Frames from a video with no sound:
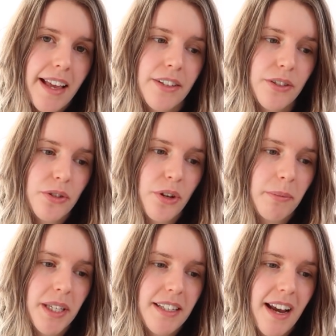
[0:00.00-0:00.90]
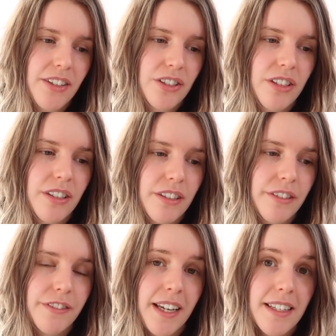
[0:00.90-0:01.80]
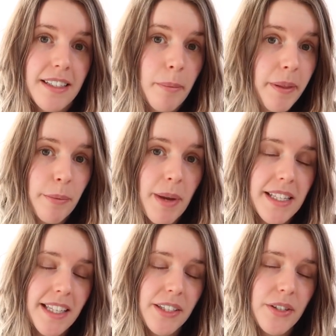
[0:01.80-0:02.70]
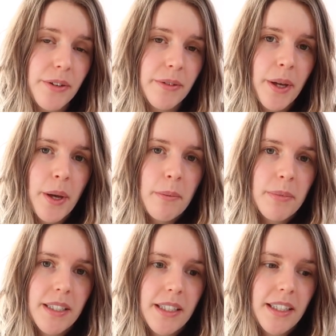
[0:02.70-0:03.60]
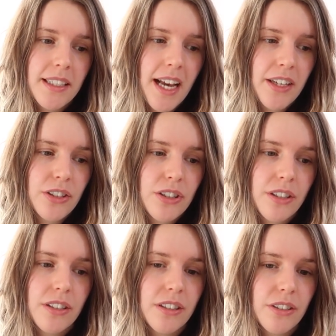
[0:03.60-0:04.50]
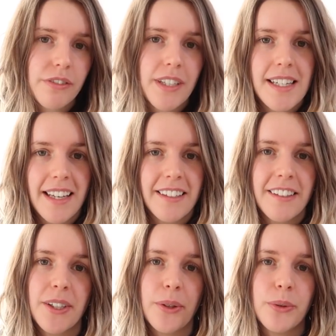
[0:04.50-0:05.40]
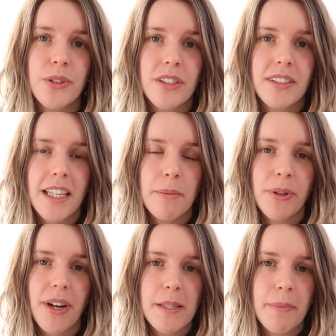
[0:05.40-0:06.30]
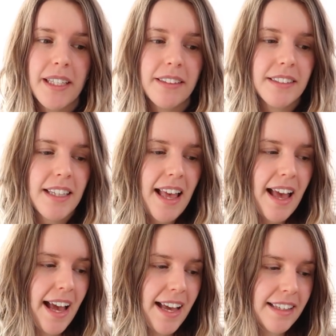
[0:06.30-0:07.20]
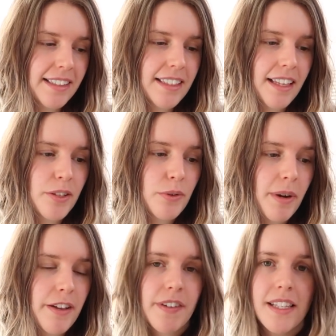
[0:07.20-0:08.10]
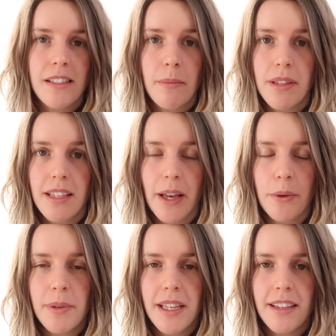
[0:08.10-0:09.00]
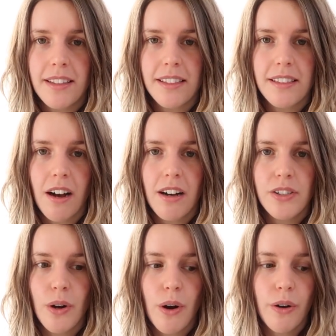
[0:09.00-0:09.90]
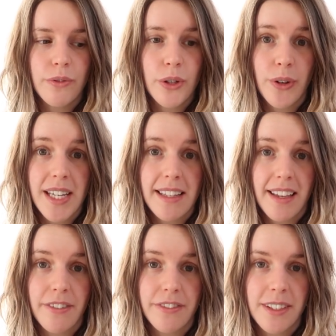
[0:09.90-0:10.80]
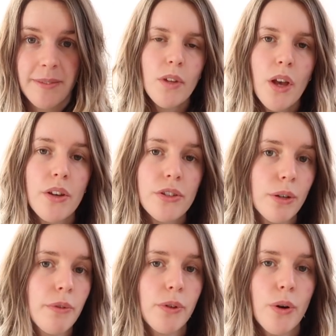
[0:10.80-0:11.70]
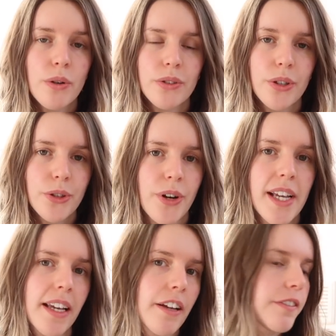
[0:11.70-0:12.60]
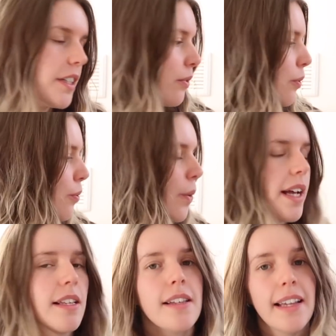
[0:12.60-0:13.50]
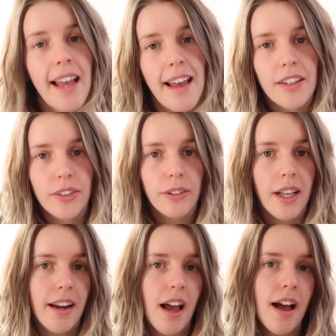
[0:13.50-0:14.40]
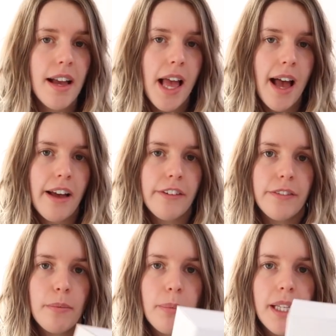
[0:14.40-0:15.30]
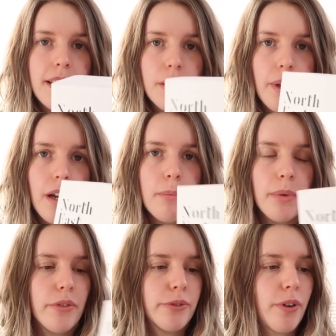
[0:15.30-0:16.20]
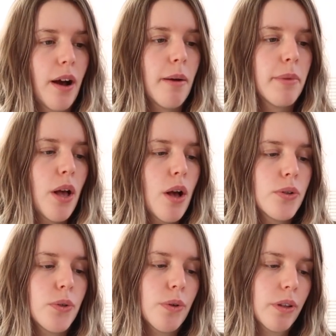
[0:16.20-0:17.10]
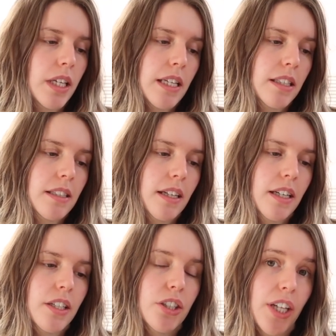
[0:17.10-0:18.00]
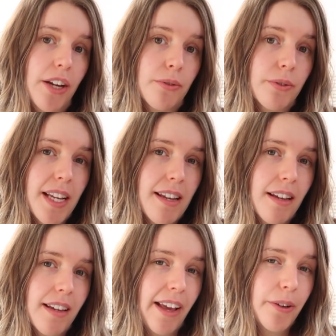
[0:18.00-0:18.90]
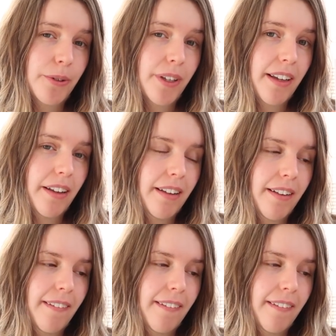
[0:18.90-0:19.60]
and don't be attached to finding something amazing, and don't be attached to not finding anything at all. Just keep your eyes peeled and you might find something that will be the start of a greater gift. So of course a great gift is always a candle, and I have picked this one up from Northeast Candlery.